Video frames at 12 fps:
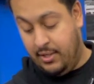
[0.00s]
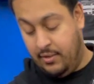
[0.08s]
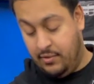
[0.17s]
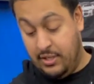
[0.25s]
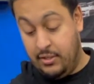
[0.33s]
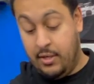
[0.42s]

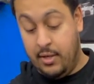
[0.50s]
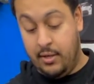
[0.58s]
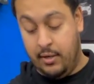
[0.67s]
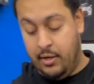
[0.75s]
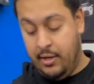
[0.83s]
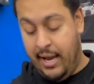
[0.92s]
It's just a
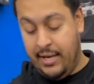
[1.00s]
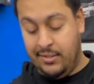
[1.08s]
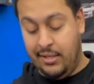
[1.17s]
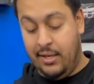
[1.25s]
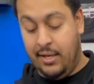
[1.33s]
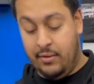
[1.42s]
good
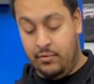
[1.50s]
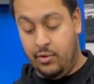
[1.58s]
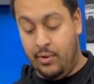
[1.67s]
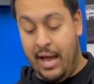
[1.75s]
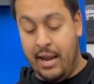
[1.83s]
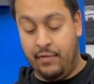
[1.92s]
AC kit to
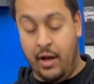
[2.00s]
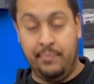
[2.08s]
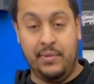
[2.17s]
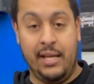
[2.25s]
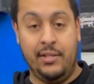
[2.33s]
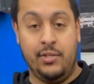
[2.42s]
kind of
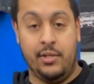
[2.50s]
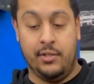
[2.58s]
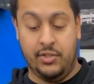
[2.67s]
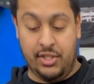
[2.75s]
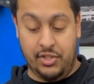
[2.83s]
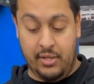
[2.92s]
update your
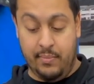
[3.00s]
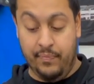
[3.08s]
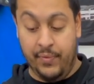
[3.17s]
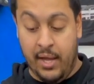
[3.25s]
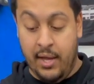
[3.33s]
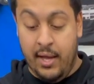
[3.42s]
system.
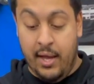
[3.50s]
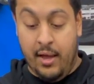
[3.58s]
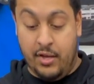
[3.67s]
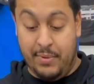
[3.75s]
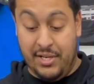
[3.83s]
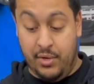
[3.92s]

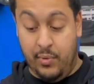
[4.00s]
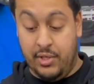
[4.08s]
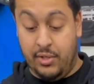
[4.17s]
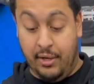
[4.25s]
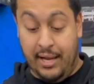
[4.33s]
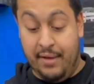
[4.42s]
especially when you
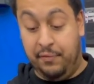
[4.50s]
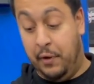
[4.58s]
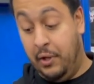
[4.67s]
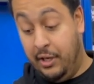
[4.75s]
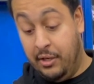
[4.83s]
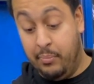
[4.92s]
start to have
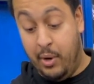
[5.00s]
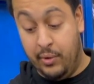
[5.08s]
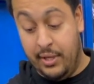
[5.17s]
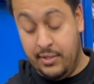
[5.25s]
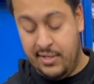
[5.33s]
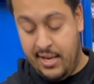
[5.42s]
failing
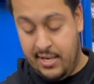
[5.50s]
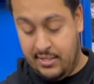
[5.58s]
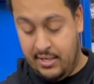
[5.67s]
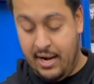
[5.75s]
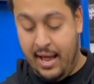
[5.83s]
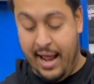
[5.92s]
components as
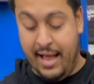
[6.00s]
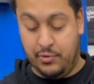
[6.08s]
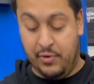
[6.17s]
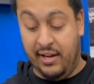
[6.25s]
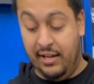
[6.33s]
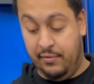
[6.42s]
they're not as
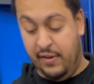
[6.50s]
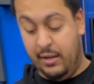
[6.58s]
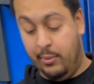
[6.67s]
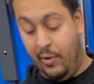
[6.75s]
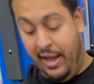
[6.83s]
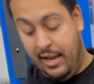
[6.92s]
readily
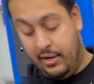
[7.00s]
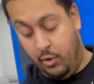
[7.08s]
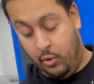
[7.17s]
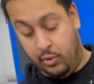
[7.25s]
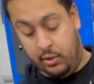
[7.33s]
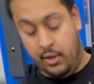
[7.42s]
available and
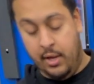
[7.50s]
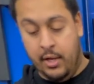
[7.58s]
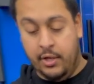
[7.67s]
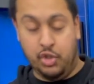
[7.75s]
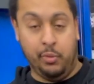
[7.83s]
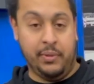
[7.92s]
or
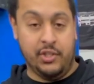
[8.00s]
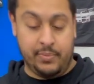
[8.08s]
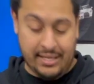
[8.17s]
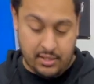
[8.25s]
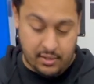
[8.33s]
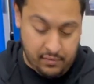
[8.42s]
super
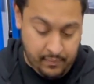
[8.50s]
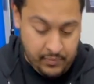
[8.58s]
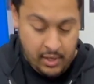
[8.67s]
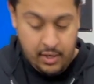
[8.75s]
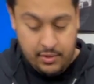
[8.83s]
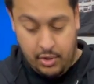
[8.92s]
expensive.
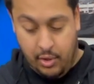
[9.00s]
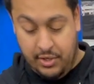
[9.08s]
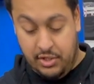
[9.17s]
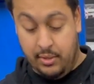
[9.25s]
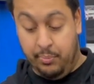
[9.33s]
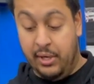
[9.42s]
So
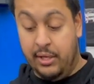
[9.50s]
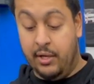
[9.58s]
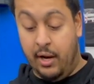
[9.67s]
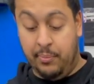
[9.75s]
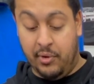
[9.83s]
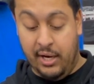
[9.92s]
this is a pretty
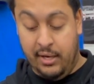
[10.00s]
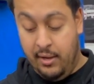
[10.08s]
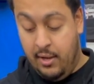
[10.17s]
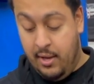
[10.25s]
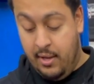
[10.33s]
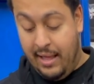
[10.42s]
good upgrade.
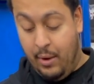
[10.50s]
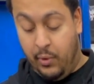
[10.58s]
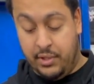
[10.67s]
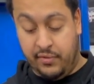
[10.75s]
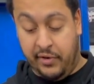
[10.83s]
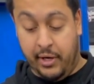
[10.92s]
That
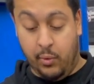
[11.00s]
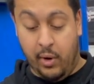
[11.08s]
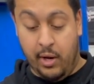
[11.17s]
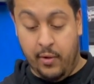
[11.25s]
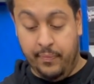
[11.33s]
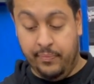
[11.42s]
works very
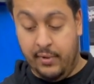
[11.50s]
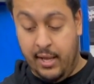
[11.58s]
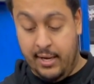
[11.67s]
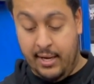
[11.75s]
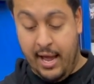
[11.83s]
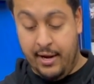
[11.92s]
well.
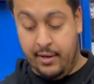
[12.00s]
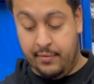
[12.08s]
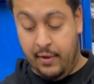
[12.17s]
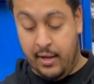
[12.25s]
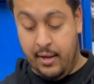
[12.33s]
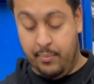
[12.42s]
It kind
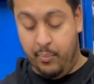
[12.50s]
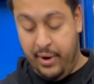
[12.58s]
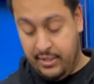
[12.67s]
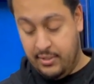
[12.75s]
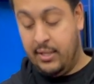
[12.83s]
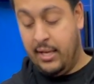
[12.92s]
of
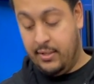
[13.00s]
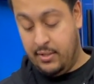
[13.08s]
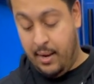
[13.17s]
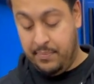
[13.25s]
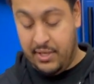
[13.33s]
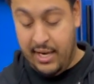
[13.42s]
brings things
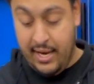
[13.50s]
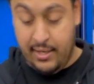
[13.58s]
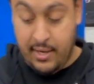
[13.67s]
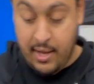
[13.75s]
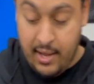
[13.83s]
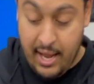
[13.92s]
up to
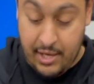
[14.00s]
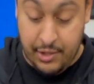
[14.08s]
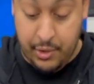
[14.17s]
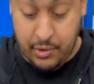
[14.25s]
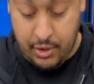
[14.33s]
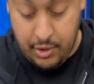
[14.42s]
date, and you
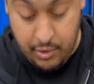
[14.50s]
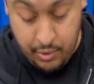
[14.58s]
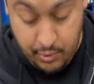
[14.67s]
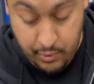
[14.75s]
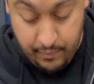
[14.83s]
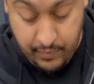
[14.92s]
use a
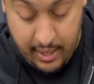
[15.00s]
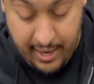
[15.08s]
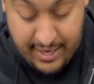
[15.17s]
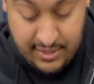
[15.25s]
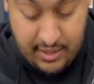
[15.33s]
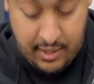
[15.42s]
new
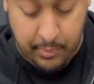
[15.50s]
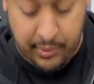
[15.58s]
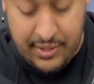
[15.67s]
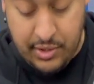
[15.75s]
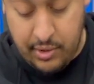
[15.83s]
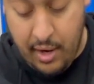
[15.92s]
AC
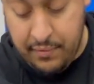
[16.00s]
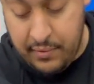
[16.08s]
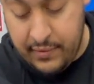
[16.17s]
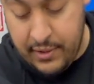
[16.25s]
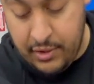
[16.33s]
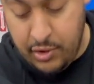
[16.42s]
compressor off
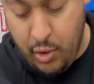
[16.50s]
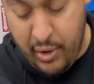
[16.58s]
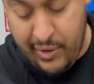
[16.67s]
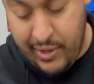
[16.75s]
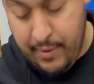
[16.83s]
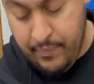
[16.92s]
of a Toyota.